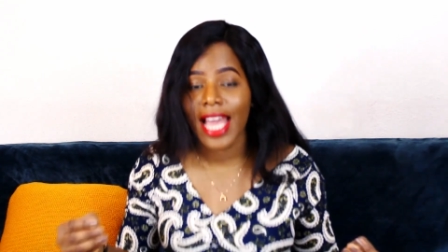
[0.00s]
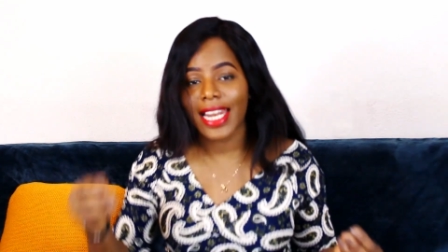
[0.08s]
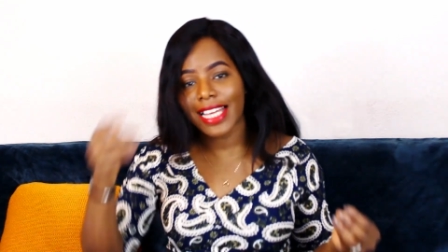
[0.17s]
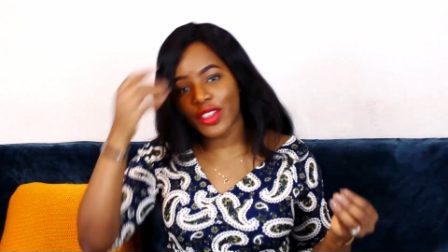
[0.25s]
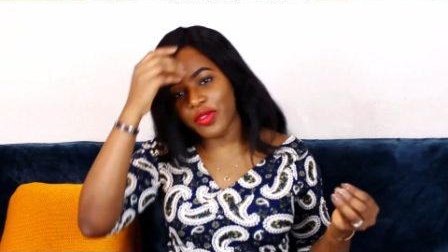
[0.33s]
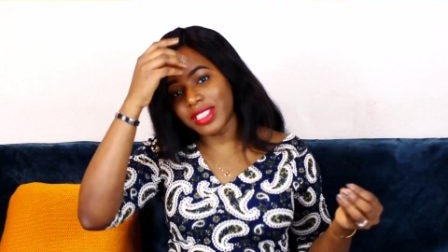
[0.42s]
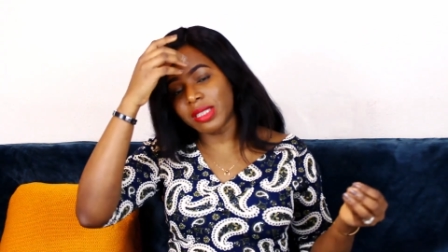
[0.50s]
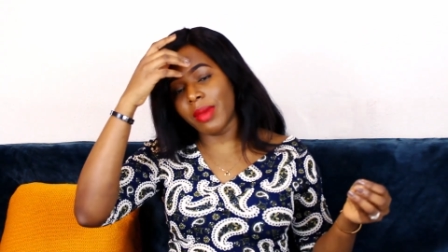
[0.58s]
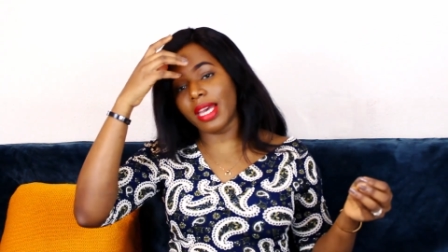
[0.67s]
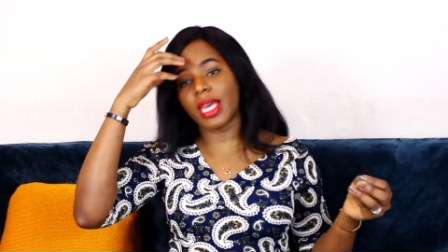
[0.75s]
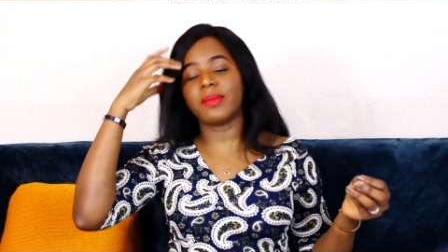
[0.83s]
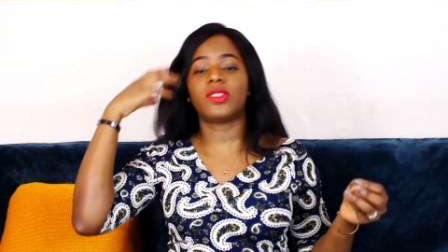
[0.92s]
Like the first time
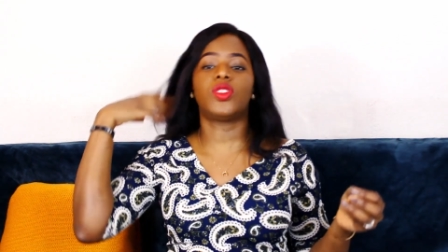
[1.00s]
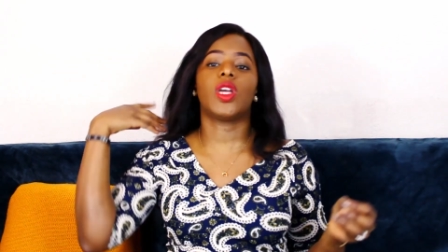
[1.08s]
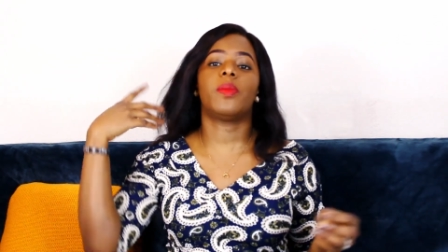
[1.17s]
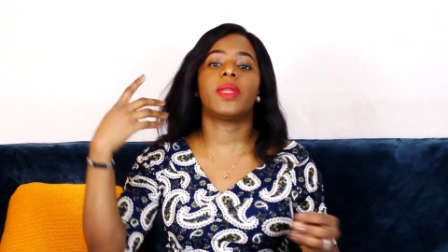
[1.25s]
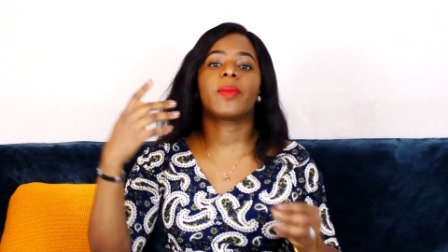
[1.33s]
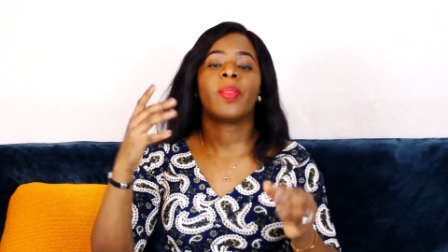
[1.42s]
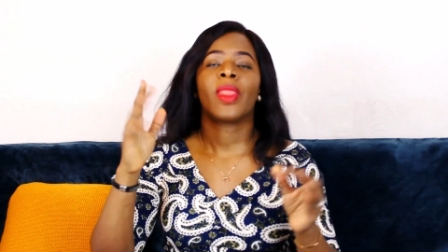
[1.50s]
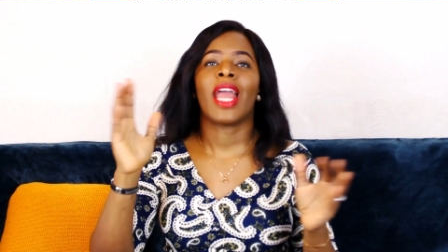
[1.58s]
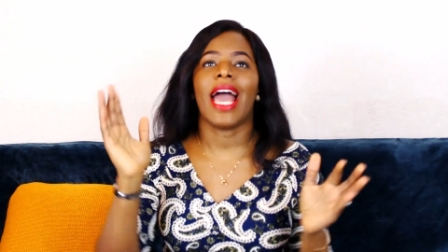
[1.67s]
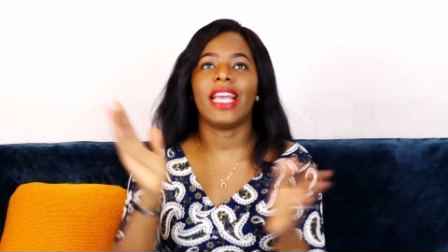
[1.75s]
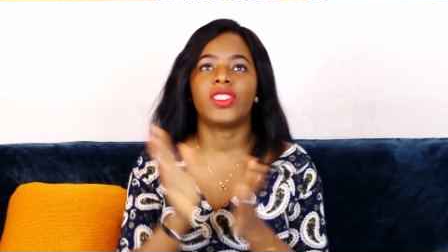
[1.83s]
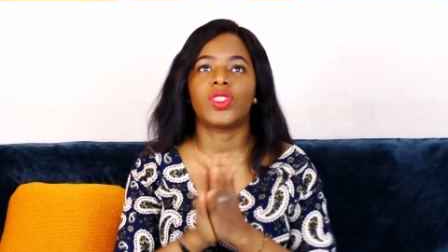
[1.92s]
I came to Germany,
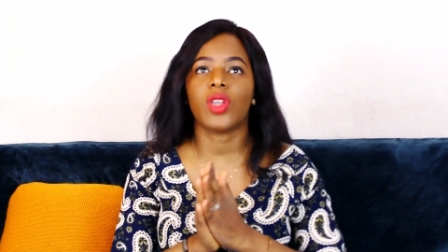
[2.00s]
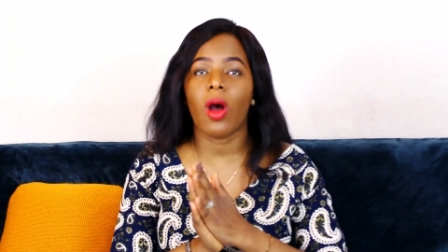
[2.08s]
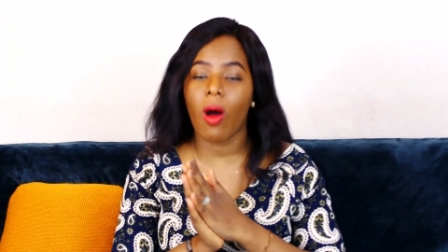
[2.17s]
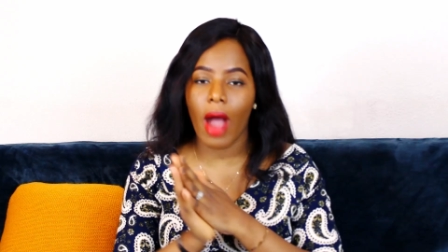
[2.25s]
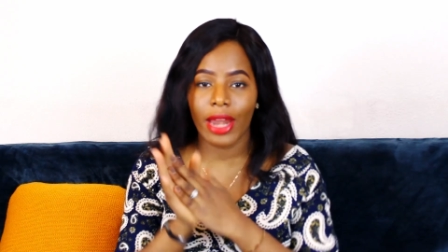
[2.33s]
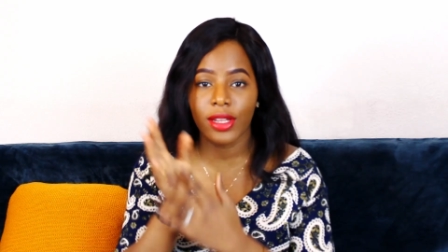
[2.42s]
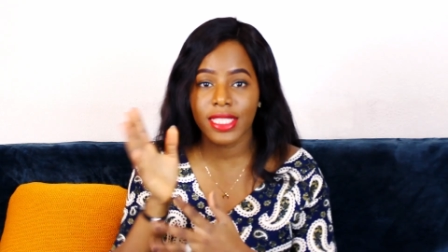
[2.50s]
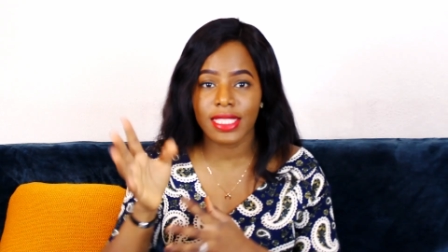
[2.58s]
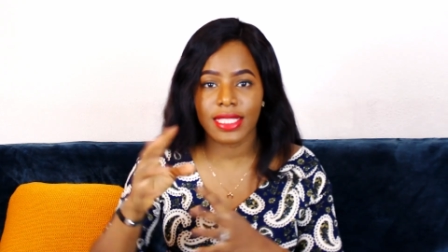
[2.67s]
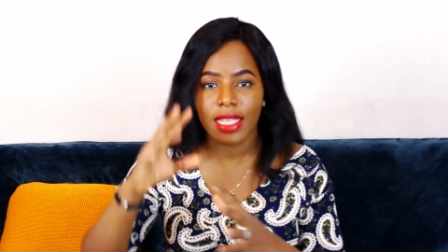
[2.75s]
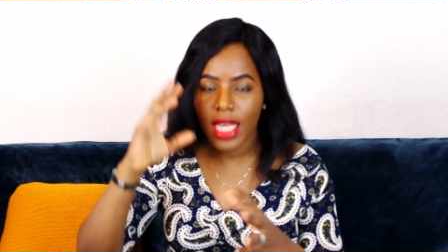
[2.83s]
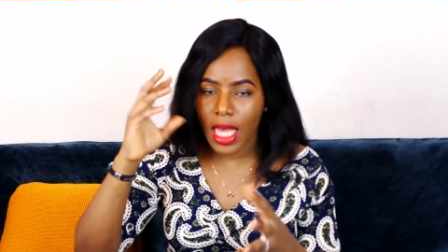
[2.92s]
I
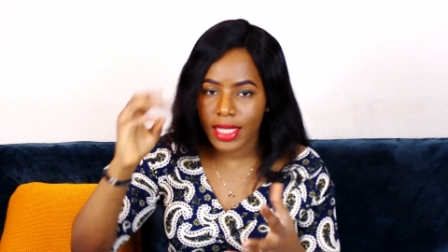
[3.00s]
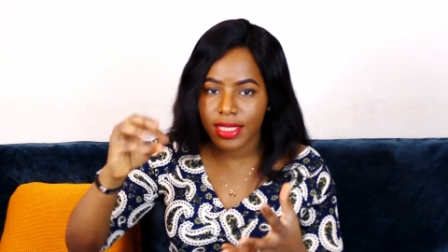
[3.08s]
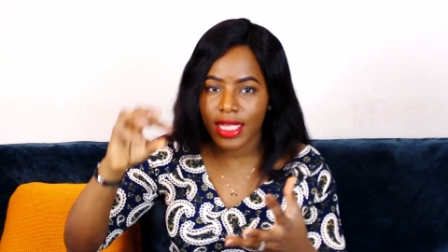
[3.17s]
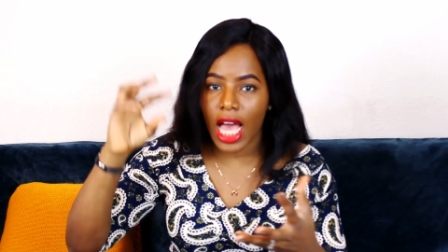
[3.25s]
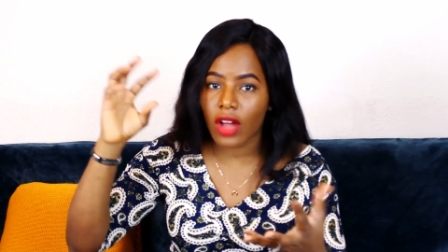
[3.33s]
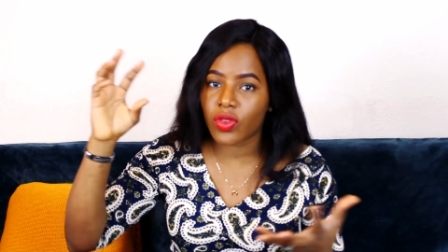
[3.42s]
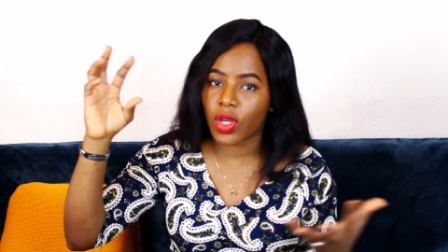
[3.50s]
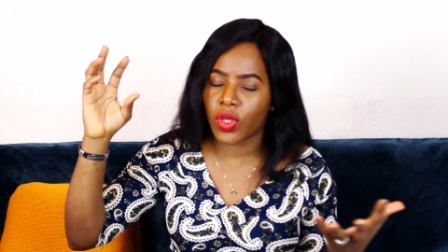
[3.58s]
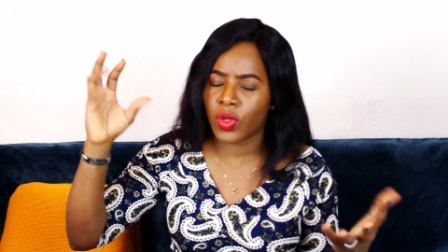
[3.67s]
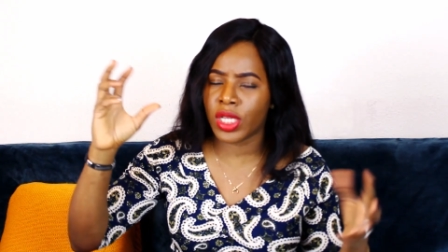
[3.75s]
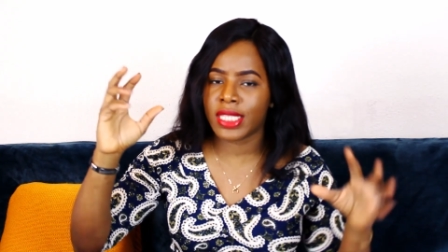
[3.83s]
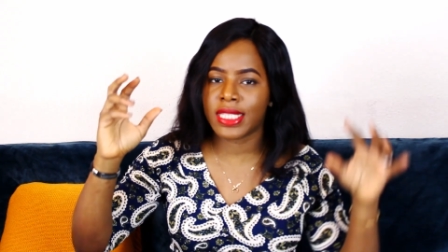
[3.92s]
noticed AC outdoor
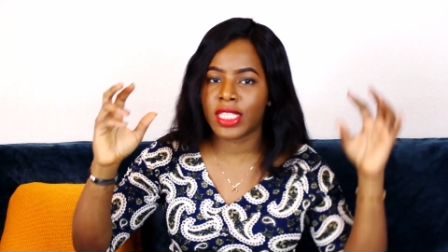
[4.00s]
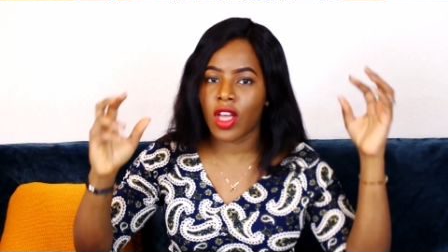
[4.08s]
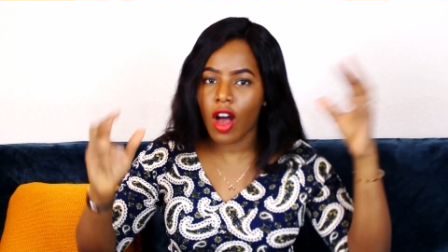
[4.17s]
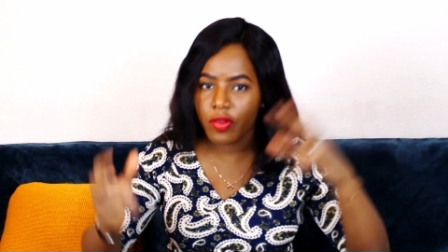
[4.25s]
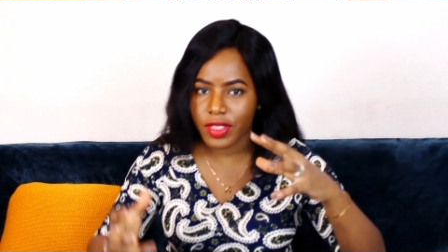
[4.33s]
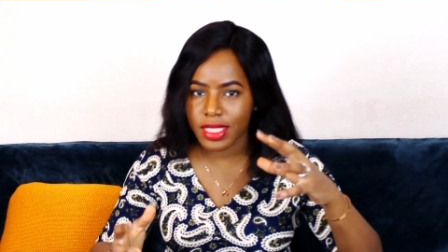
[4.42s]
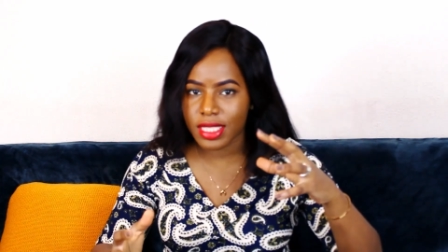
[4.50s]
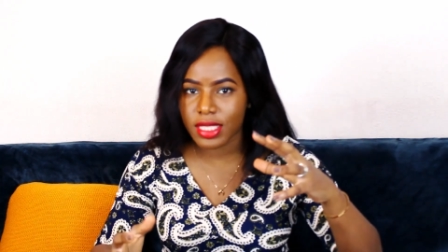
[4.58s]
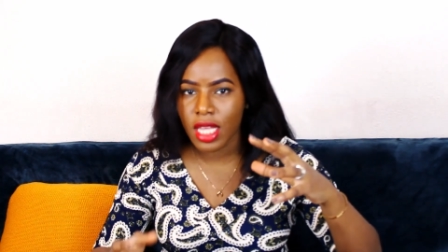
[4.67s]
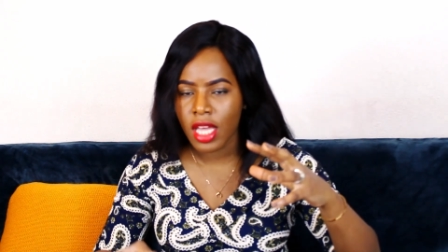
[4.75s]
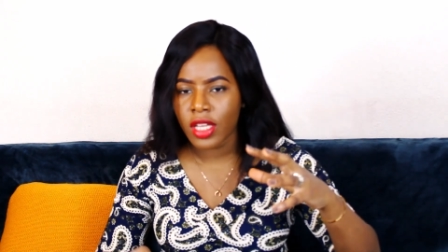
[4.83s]
units in offices.